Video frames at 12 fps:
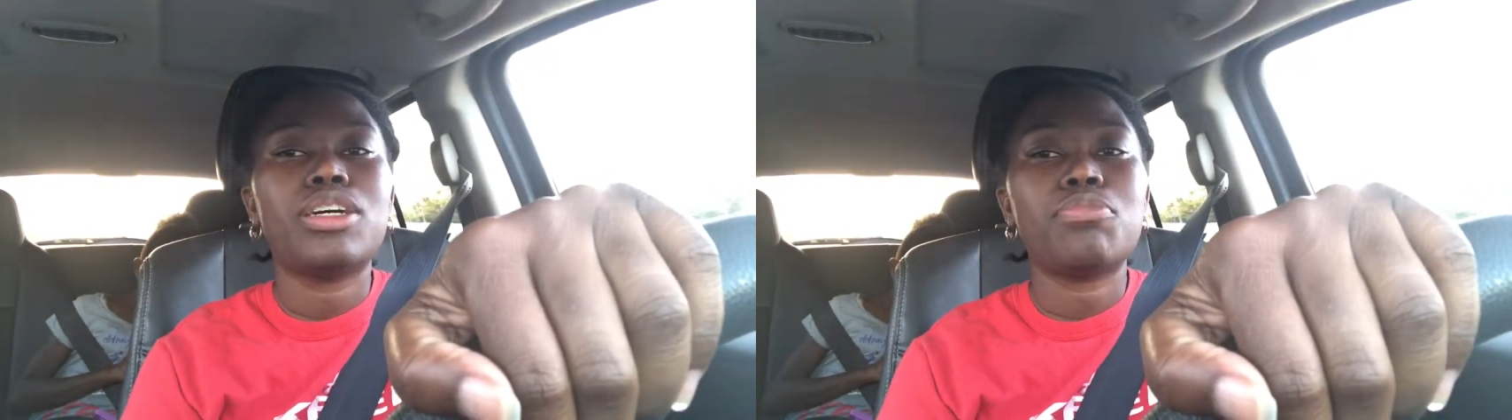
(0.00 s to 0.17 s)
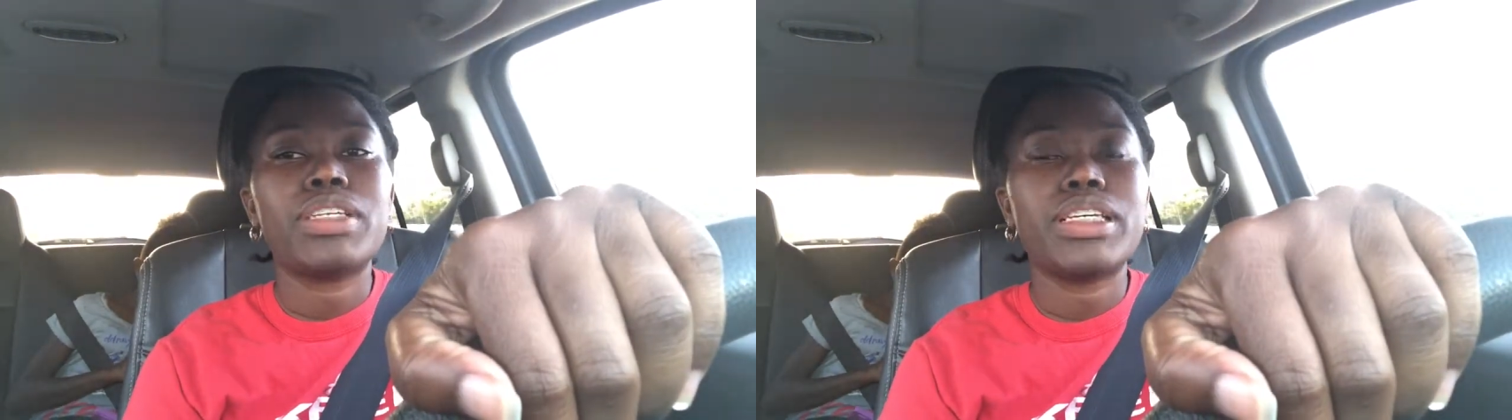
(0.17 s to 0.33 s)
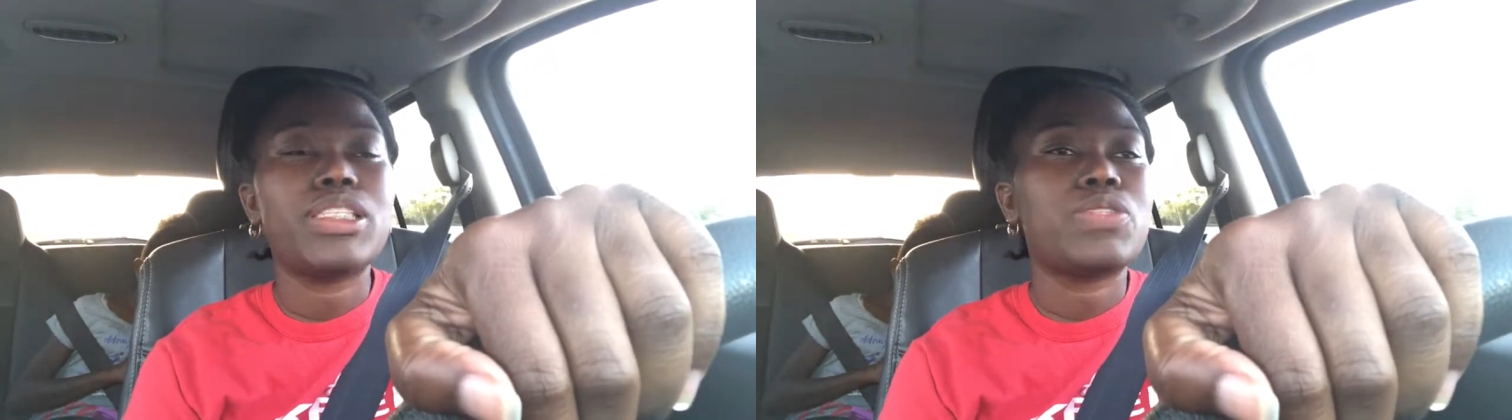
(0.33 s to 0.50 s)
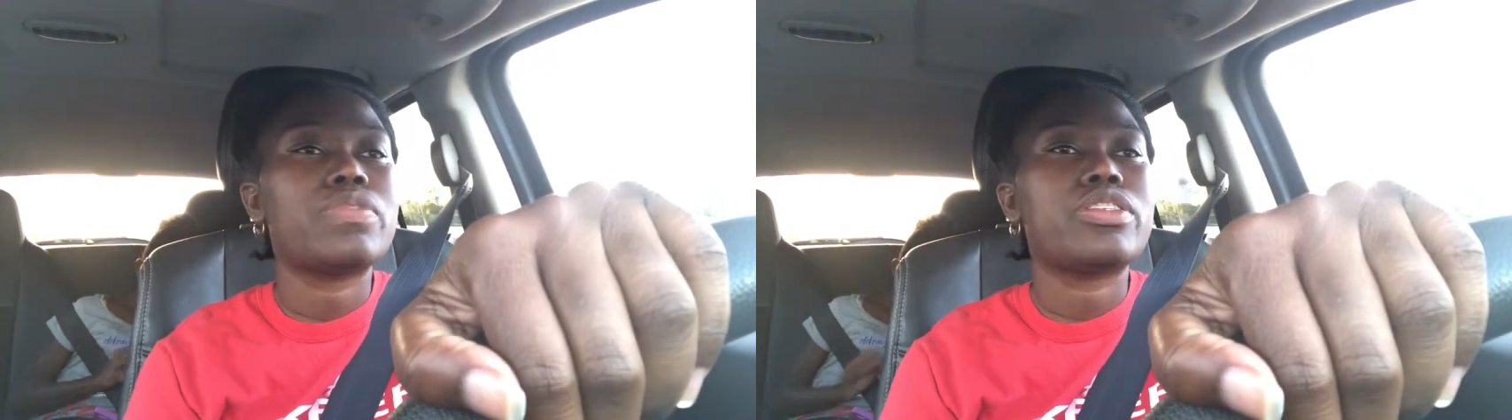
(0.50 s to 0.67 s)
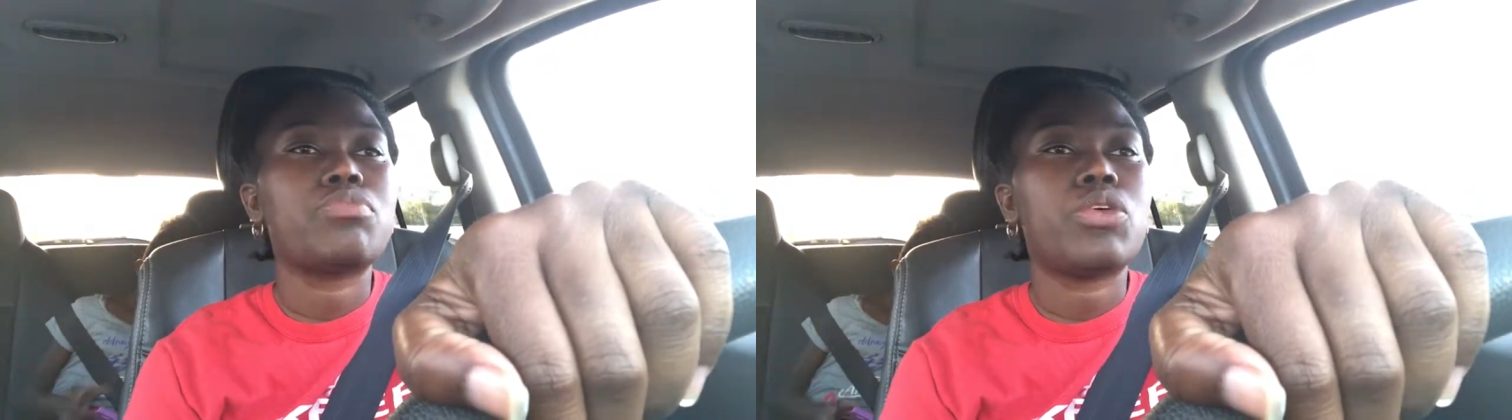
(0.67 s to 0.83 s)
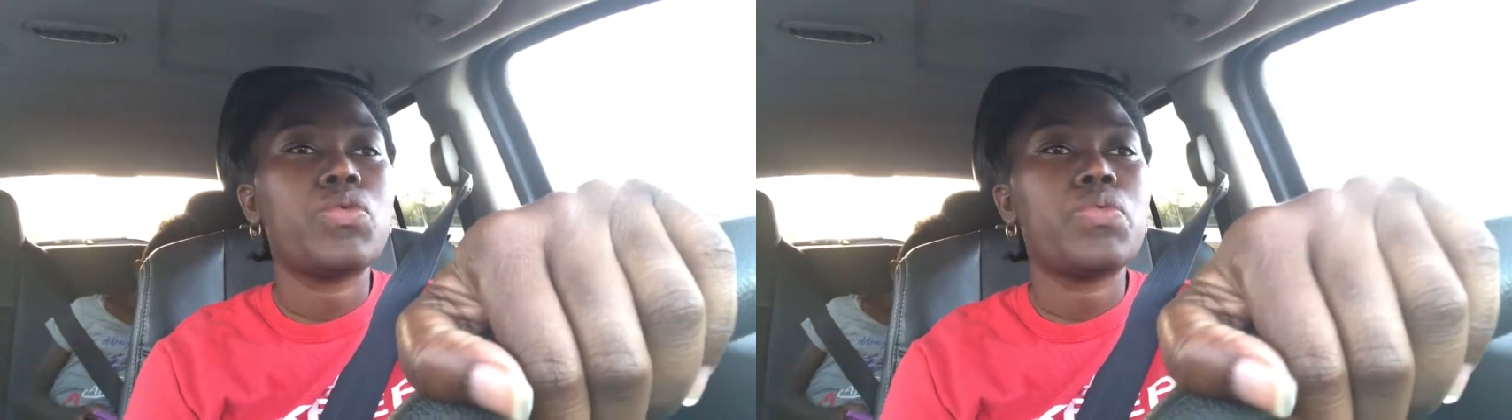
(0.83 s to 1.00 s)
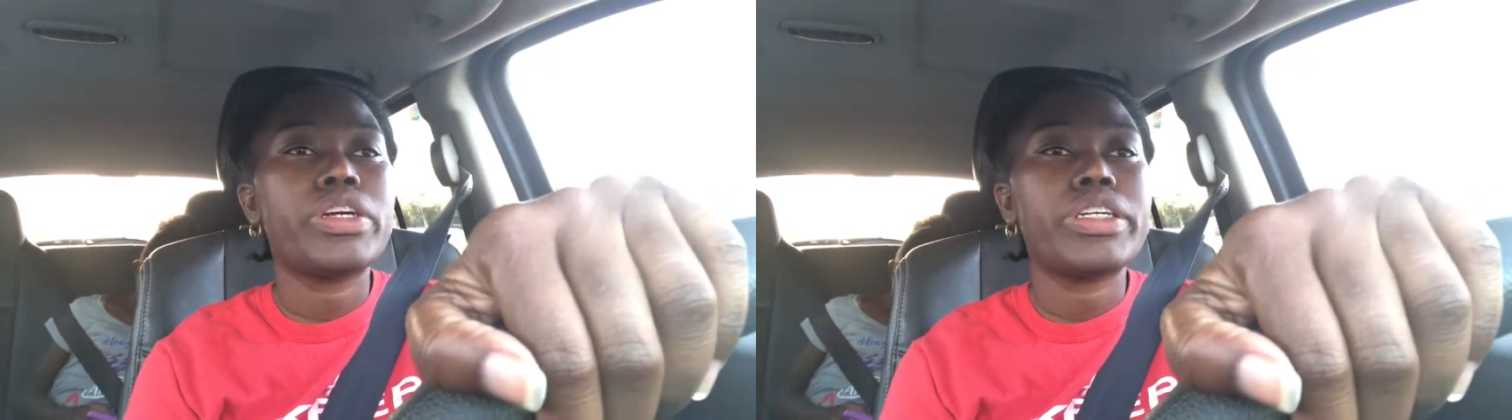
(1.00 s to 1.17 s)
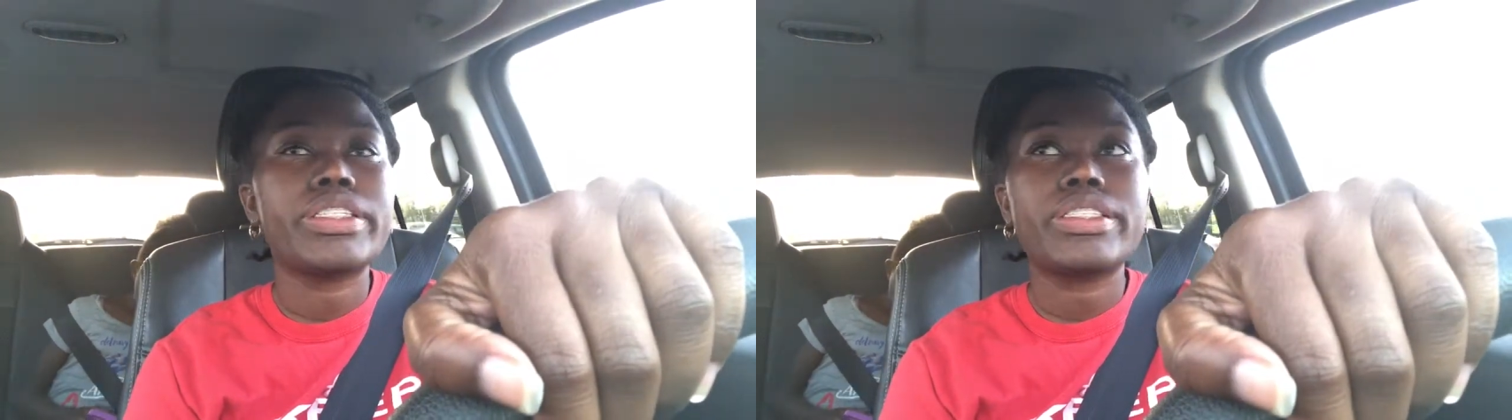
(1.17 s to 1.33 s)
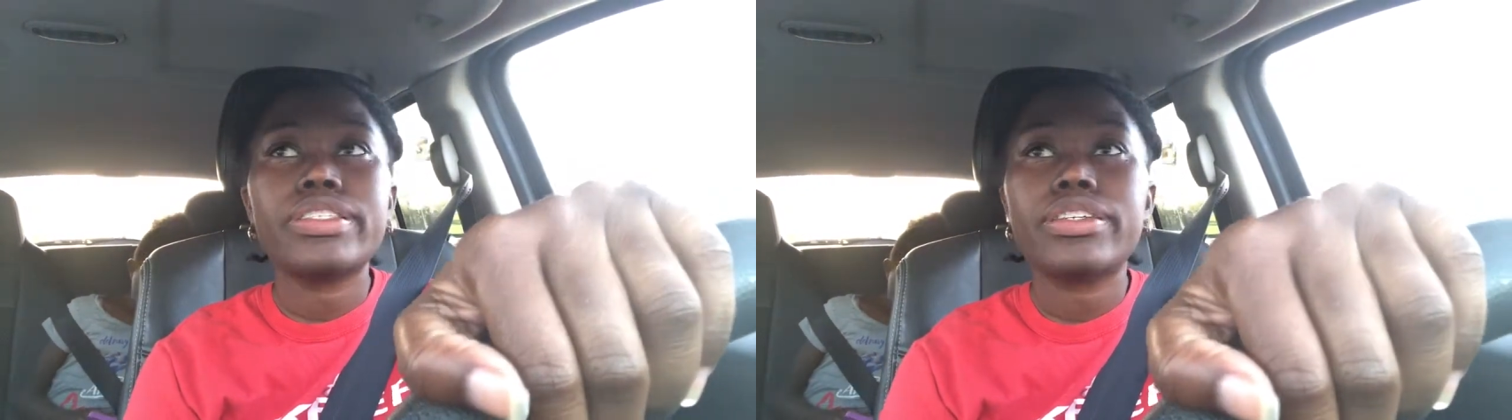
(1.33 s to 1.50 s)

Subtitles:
helped the kids with some homework and